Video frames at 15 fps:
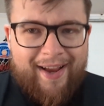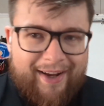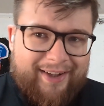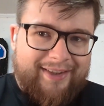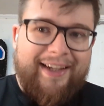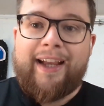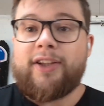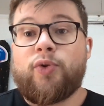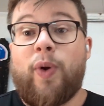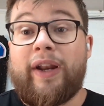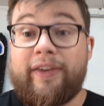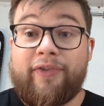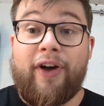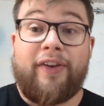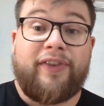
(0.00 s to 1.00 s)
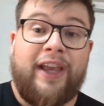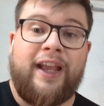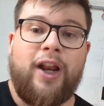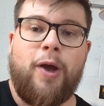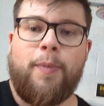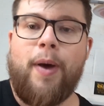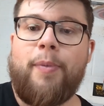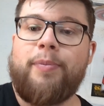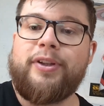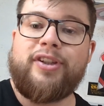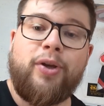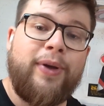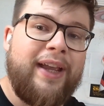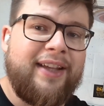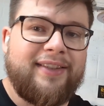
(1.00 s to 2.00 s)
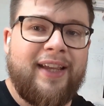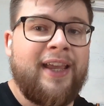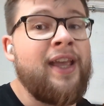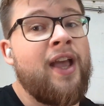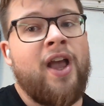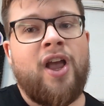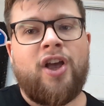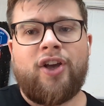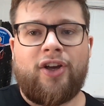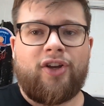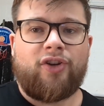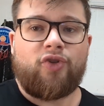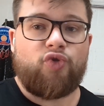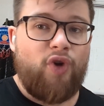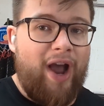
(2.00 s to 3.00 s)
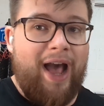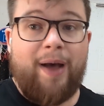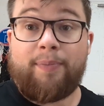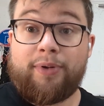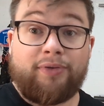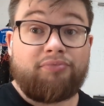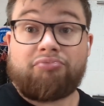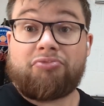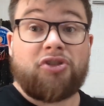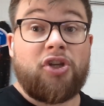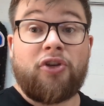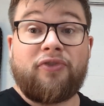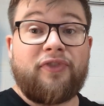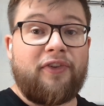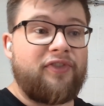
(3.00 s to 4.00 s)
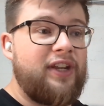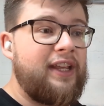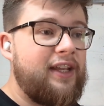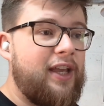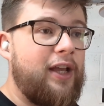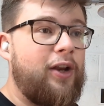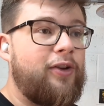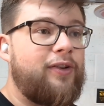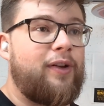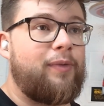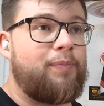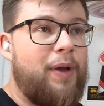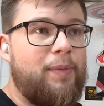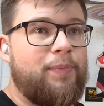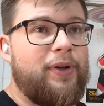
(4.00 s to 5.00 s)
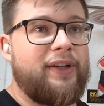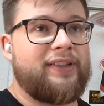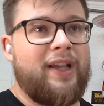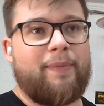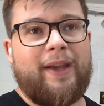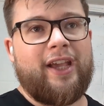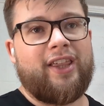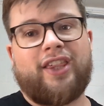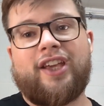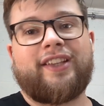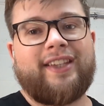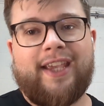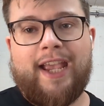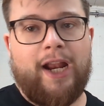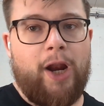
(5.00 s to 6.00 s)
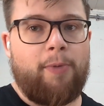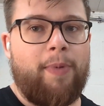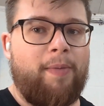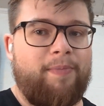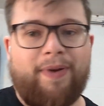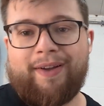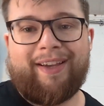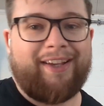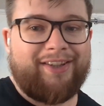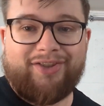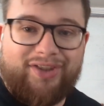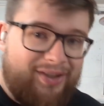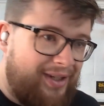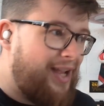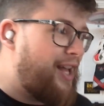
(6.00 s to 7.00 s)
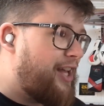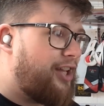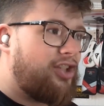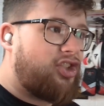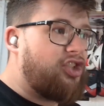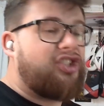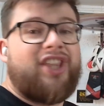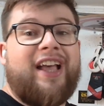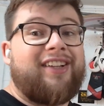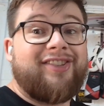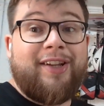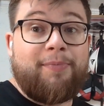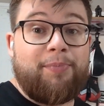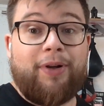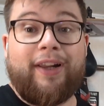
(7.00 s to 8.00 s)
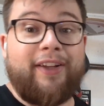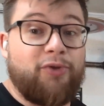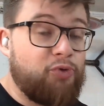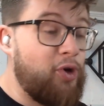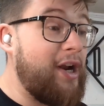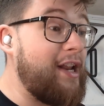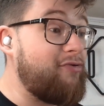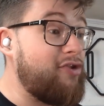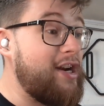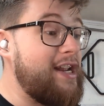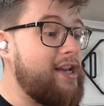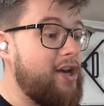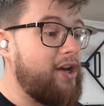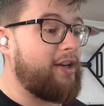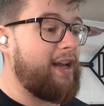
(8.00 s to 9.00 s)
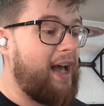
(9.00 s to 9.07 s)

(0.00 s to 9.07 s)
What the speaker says: say, a 25 kilo bumper too easy, grab 2 15 kilo bumpers and make a 30 kilo bumper. It's just that simple. It's really, really good.